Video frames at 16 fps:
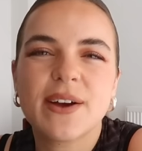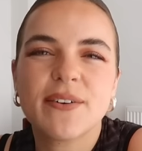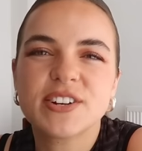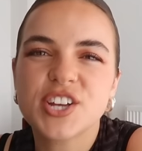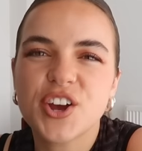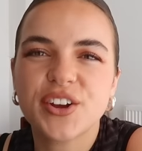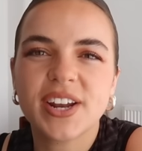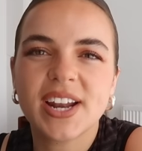
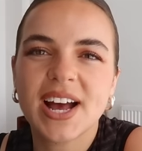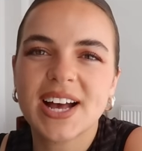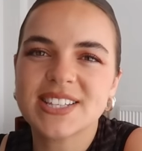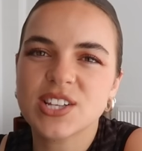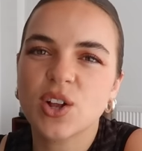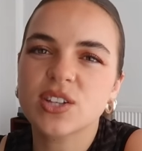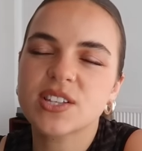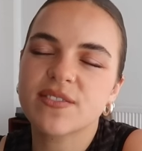Serotonin
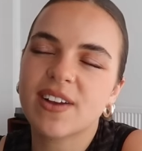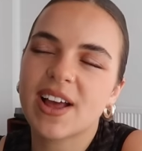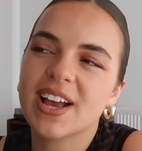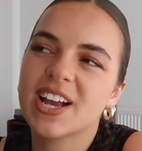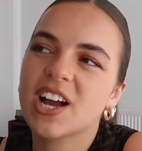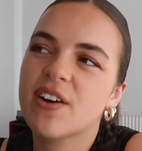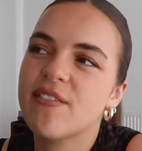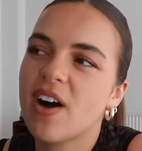has lots of
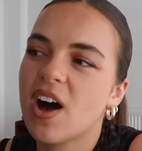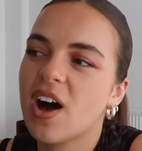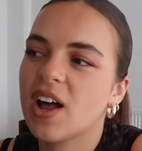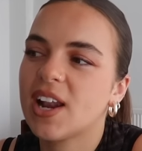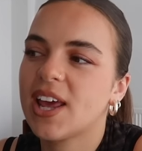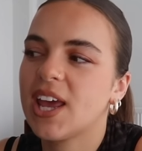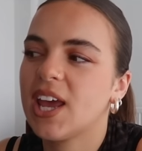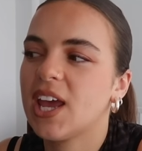like
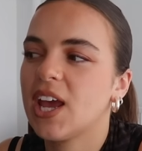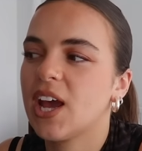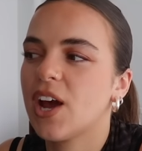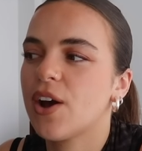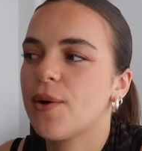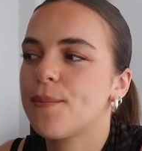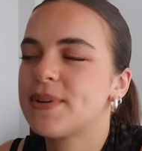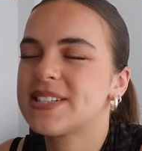Cavalli,
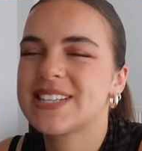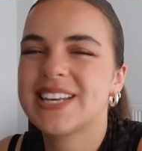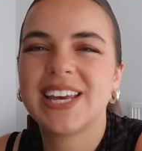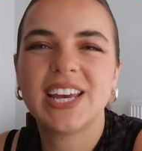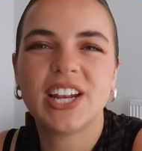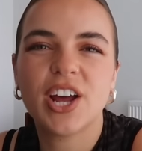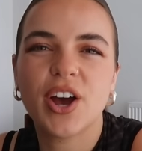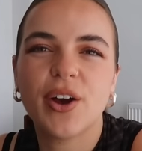
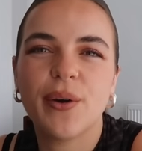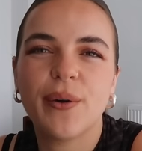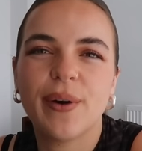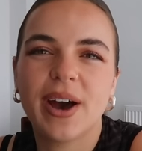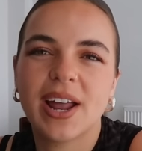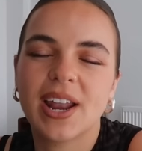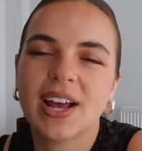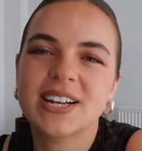
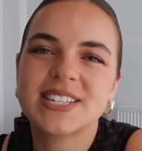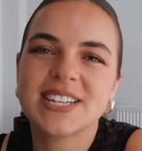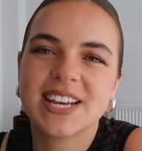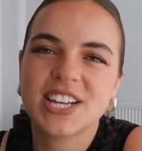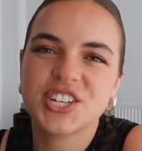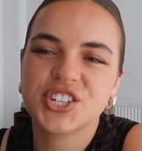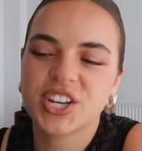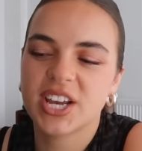Moschino, and like
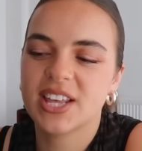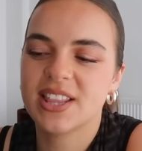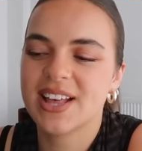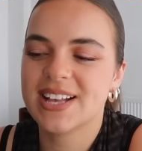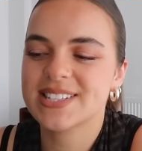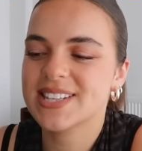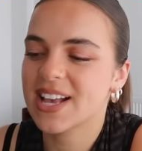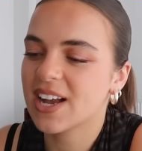D&G.
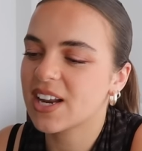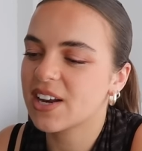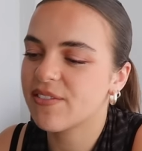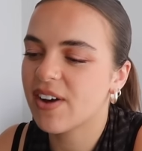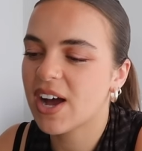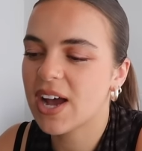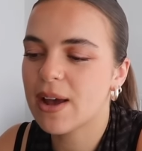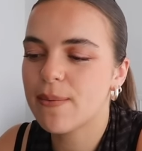That's their kind of
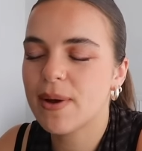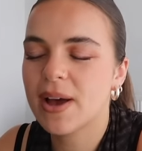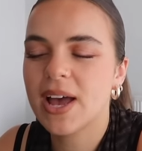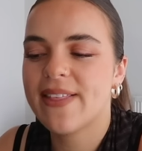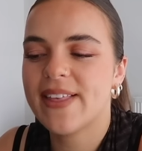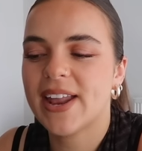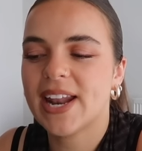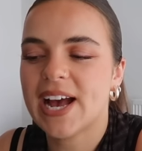vibe.
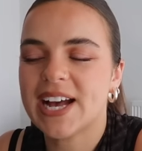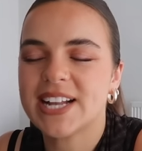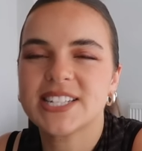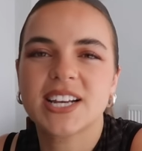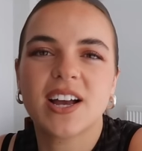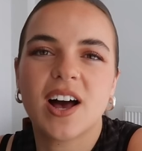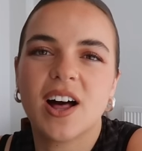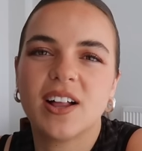And then
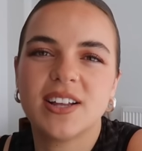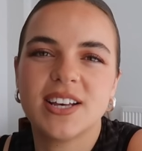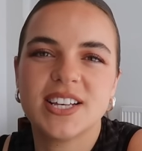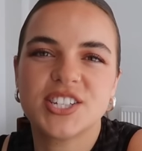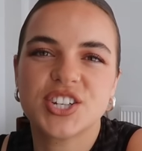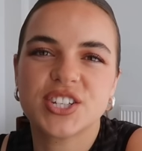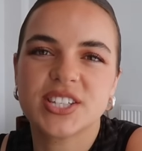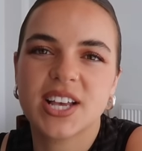Attagirl
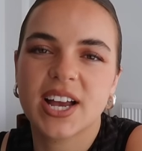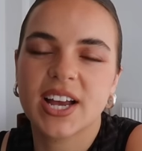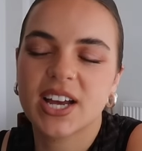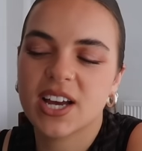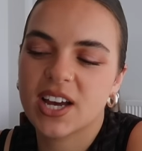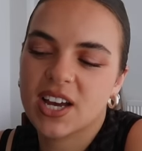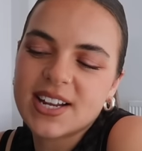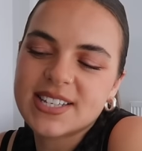is just
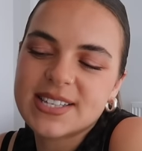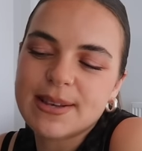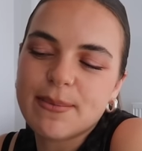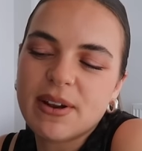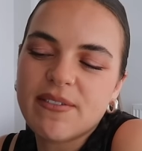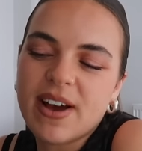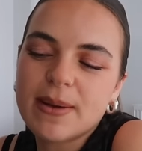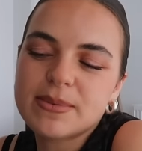like kind of
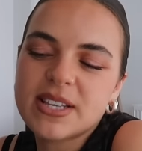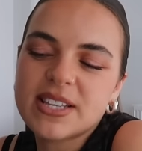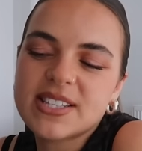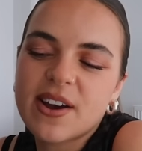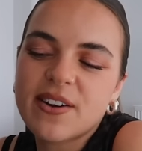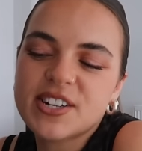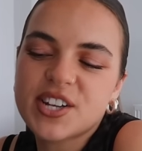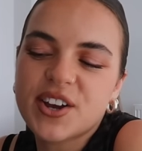similar vibes to
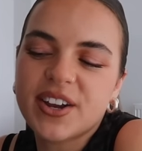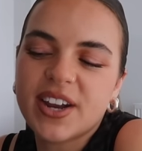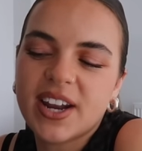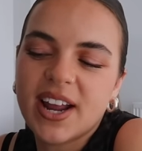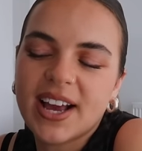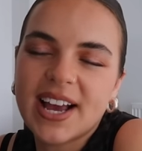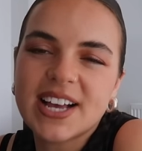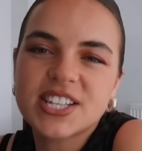
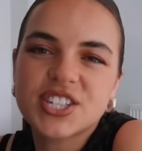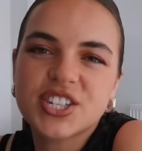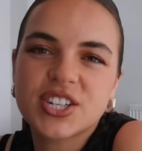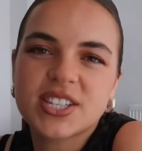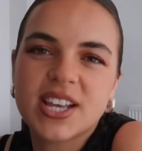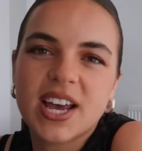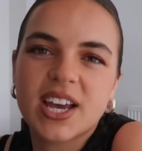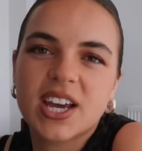Serotonin, I guess,
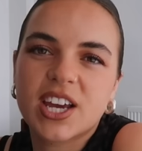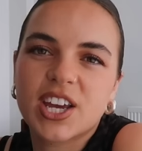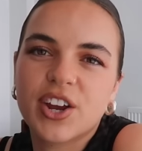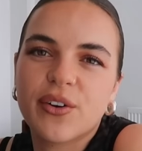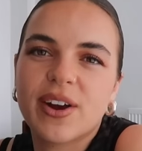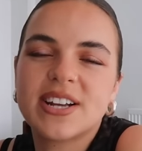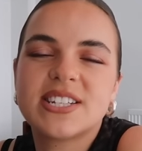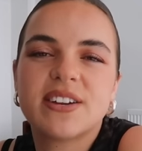just like
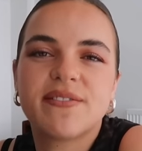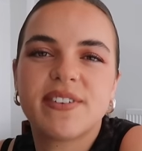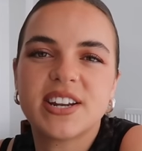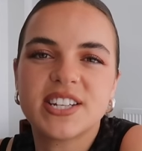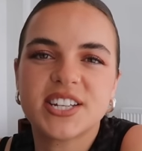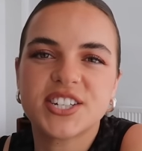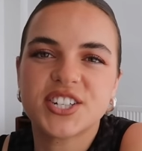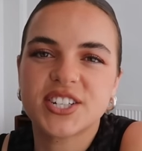curated
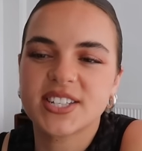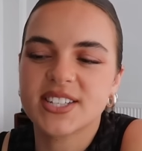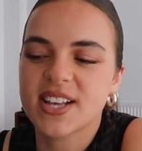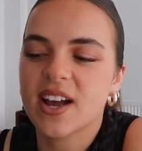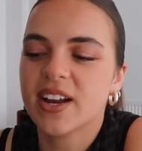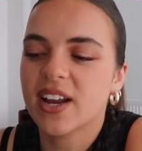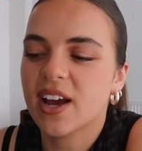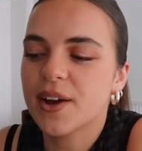vintage
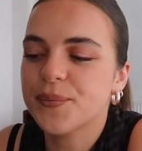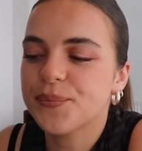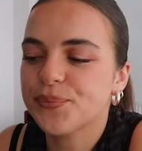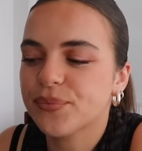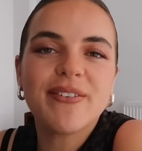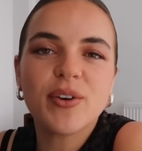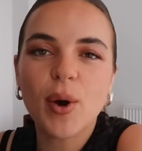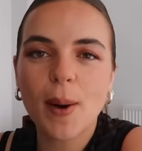designer.
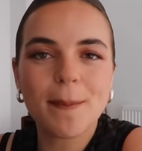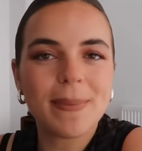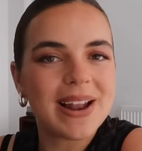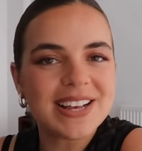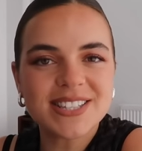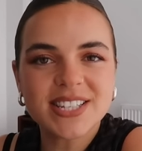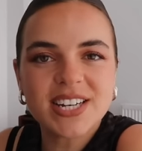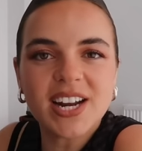If you are
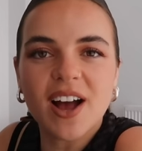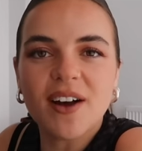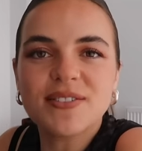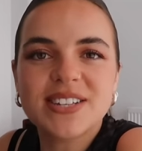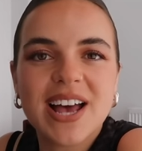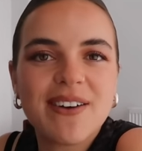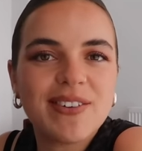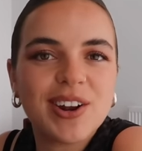blessed
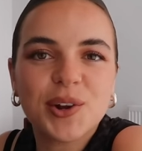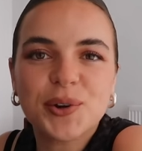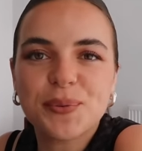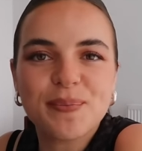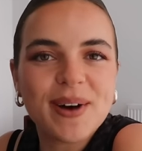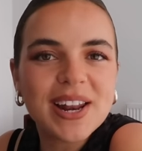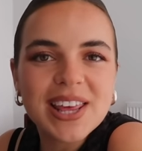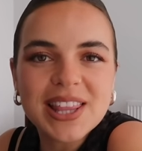enough to have a lot
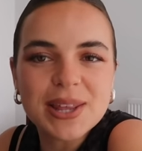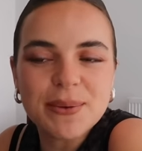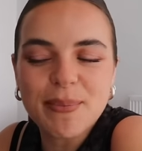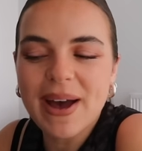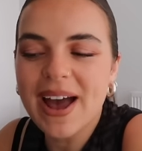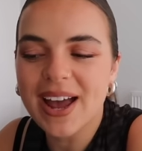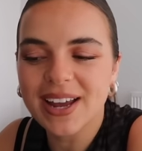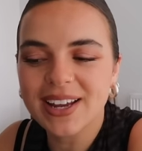of money in the
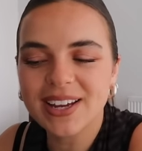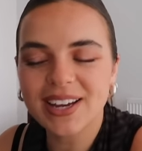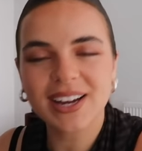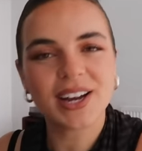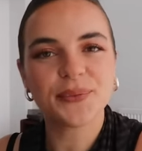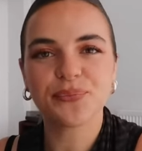bank,